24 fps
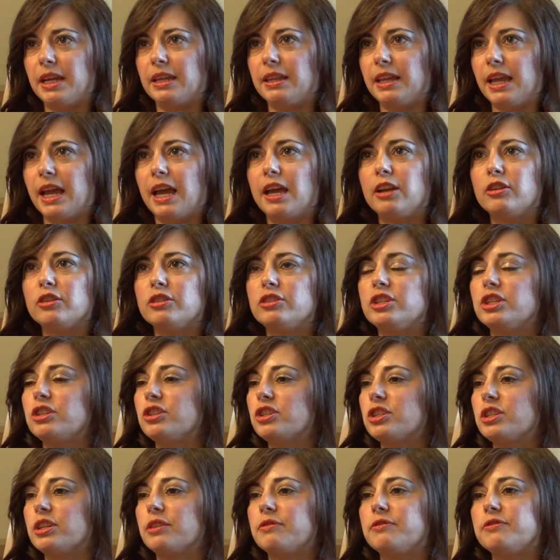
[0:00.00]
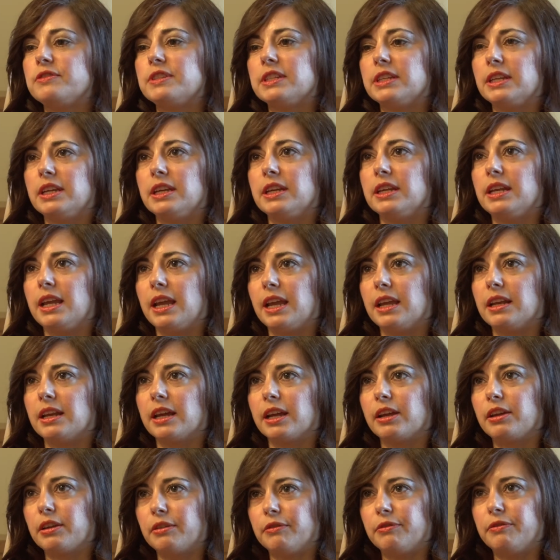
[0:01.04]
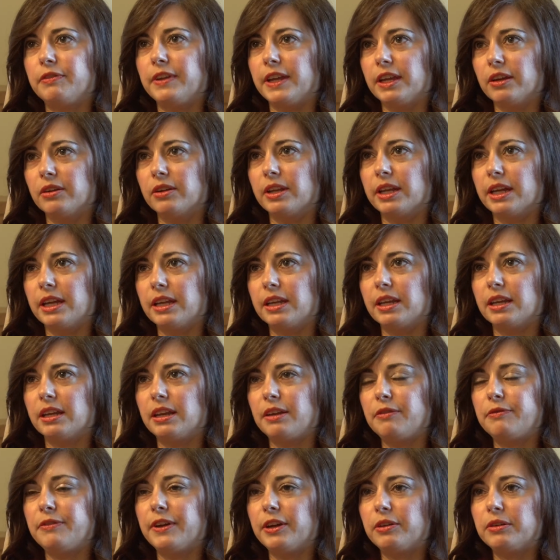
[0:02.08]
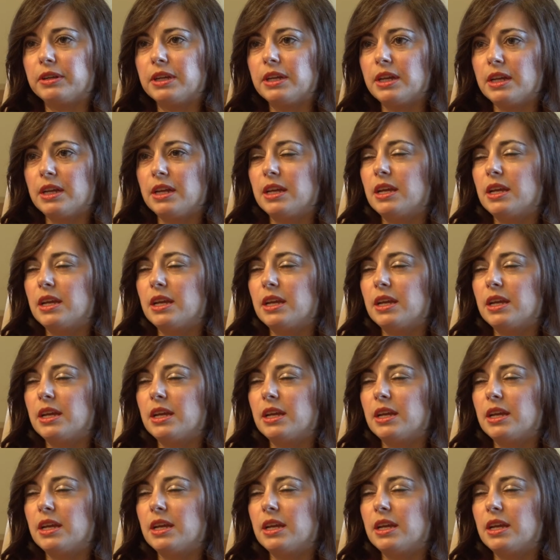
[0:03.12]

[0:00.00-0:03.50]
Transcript: And the energy shifted and I could feel it. And I felt